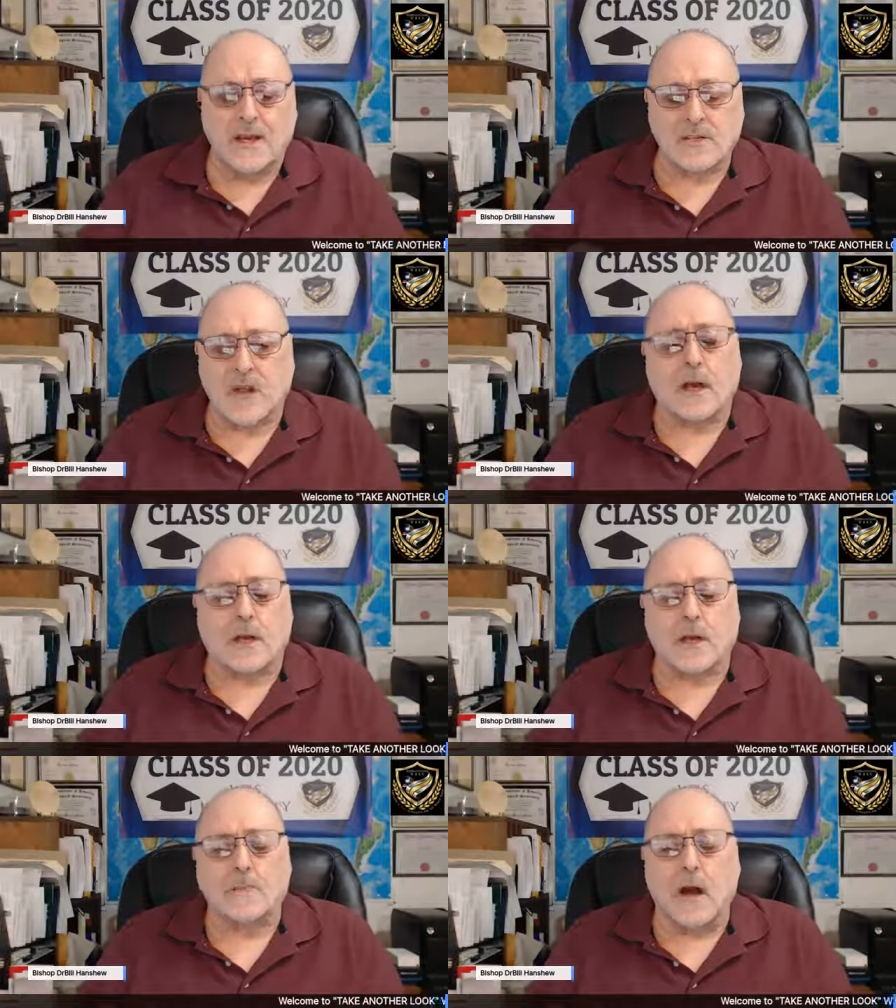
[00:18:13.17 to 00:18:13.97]
He's
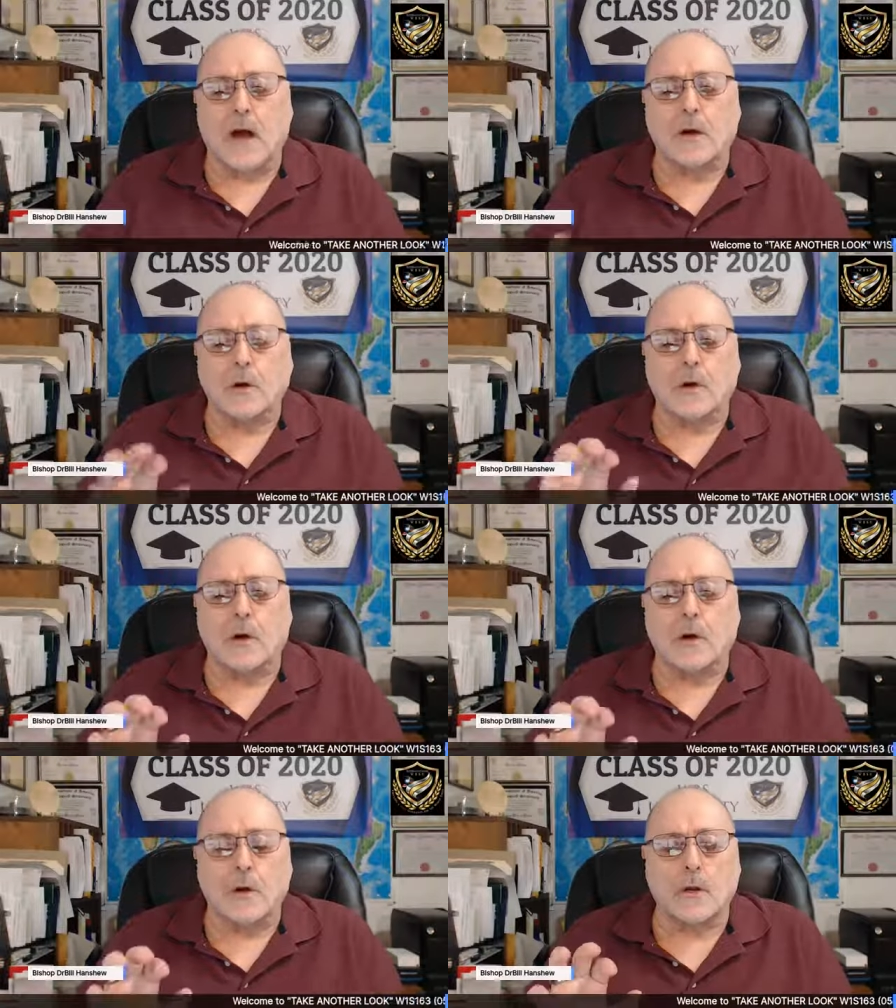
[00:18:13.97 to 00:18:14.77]
talking about
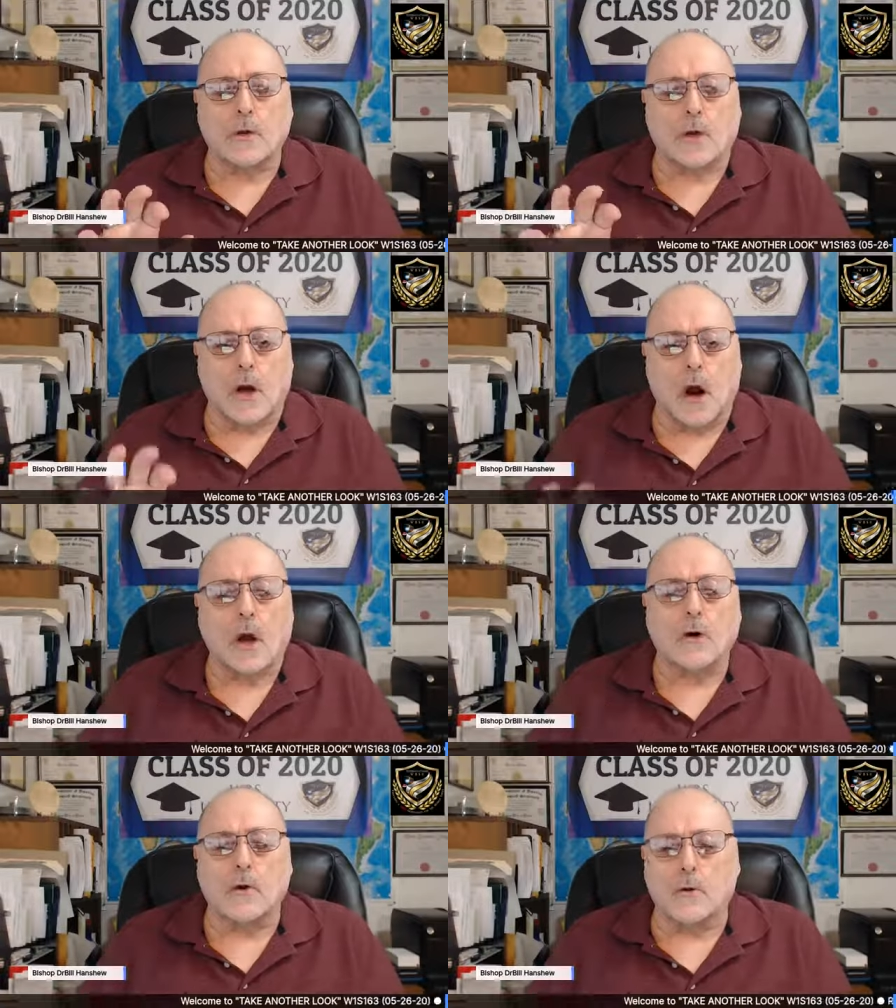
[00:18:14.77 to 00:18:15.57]
your your
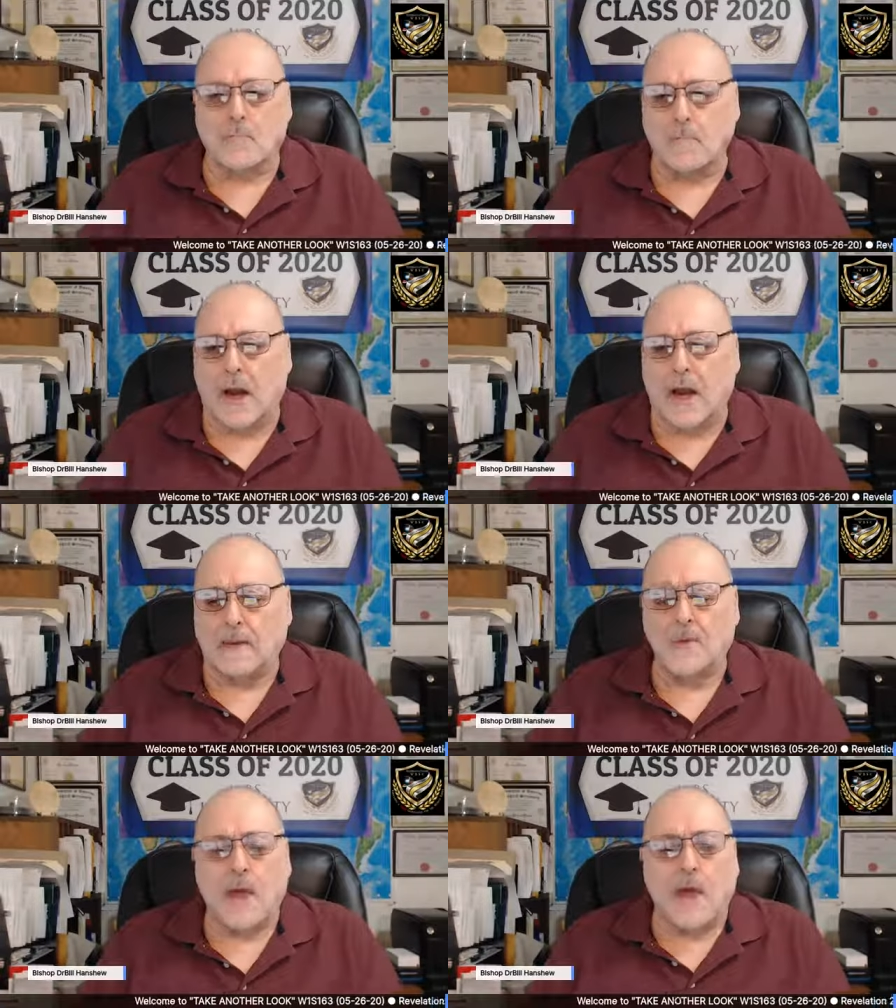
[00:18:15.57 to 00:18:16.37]
carnal
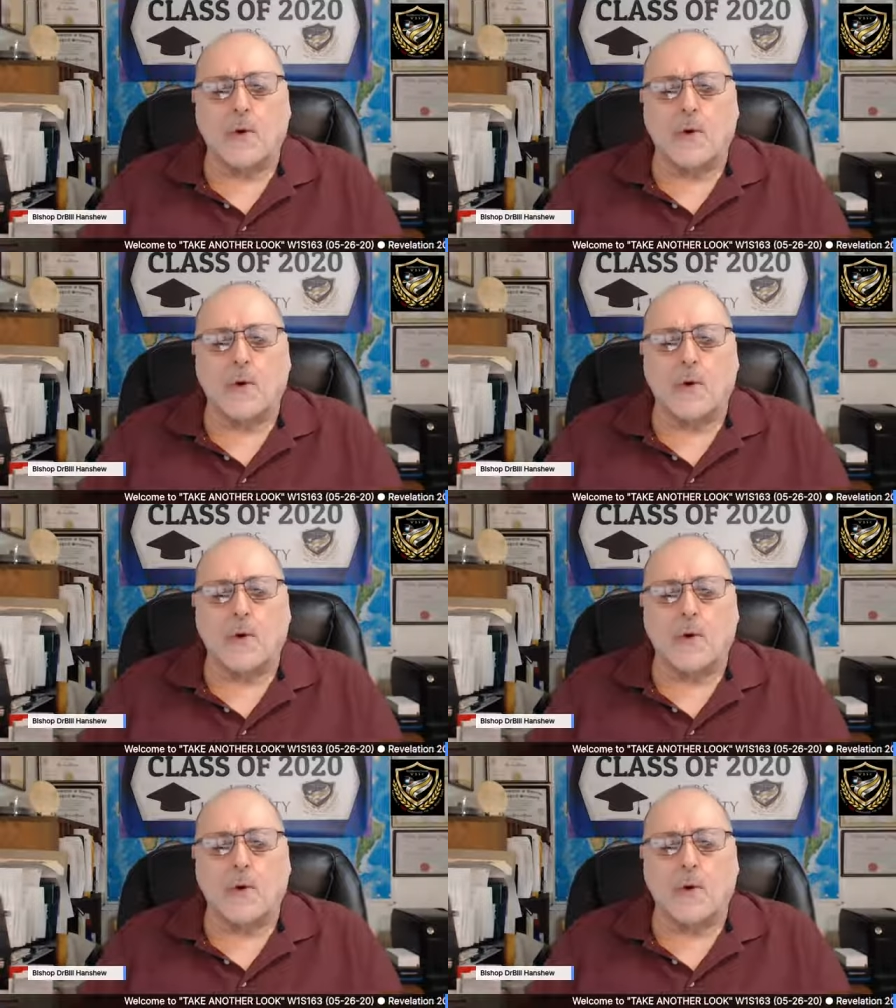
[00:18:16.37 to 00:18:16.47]
mind.